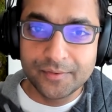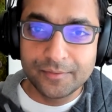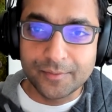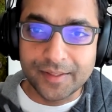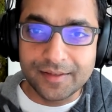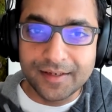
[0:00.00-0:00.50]

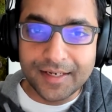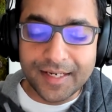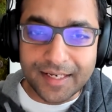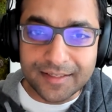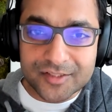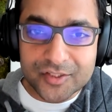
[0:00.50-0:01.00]
right?
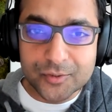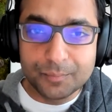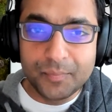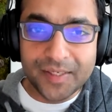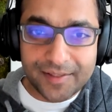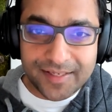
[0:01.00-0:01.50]
It's to
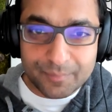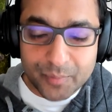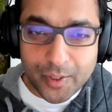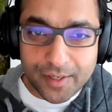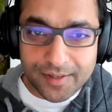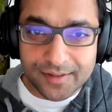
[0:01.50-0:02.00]
build a
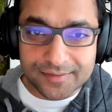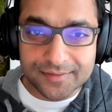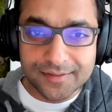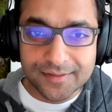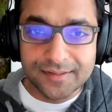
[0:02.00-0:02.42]
product